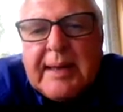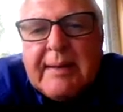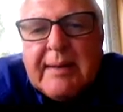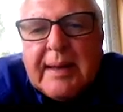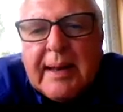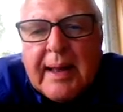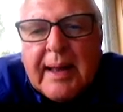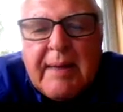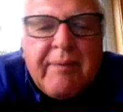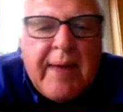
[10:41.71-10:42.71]

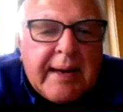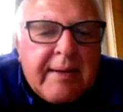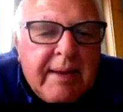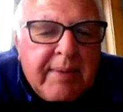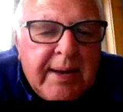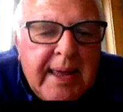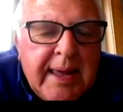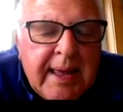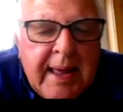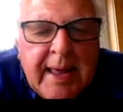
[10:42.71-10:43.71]
life
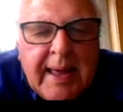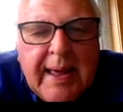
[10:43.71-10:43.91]
activity,